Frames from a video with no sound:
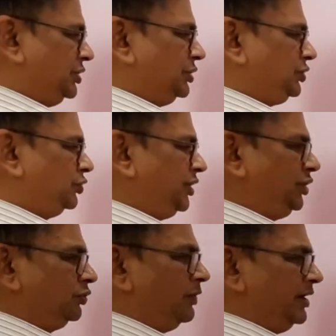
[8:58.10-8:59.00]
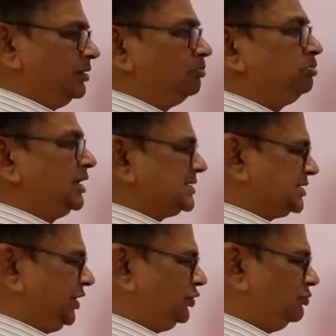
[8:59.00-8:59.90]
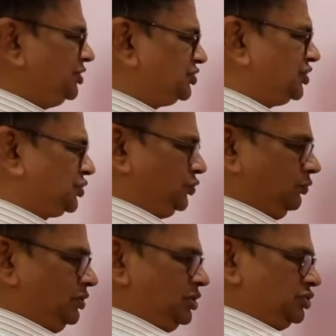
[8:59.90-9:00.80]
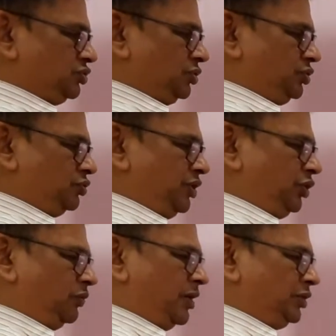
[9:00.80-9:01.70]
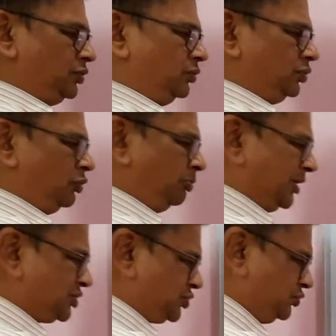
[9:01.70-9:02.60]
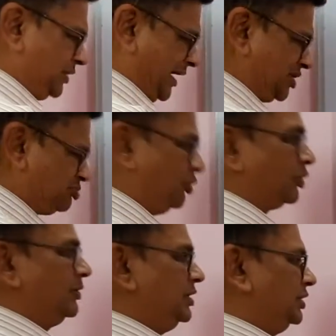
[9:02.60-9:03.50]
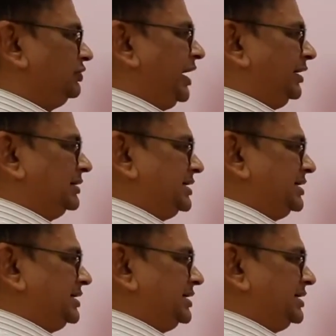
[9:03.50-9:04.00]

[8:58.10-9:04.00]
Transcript: 2 into 1 plus C2 means this 2. So 2 into 1, 2, 2 plus 2, that is 4. Then